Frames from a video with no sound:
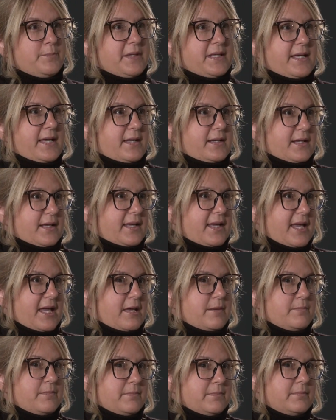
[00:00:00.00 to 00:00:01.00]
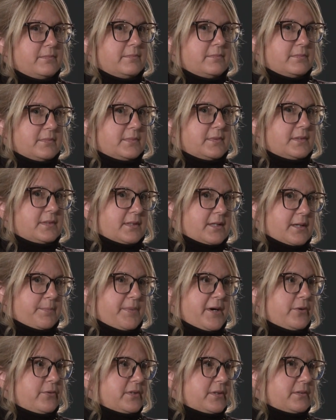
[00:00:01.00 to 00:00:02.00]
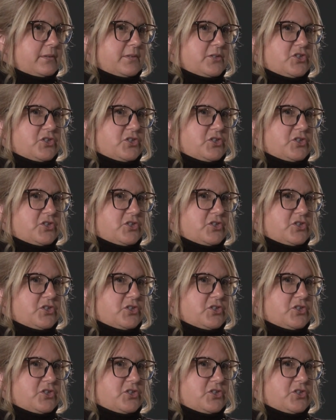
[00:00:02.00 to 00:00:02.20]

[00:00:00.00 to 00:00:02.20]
but yet it came about